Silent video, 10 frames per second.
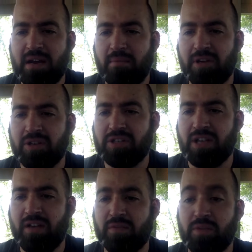among
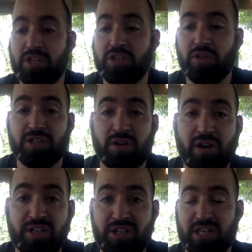yourselves, which is yours in
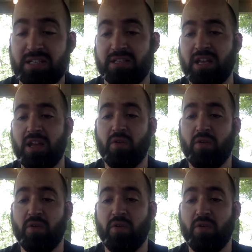Christ Jesus.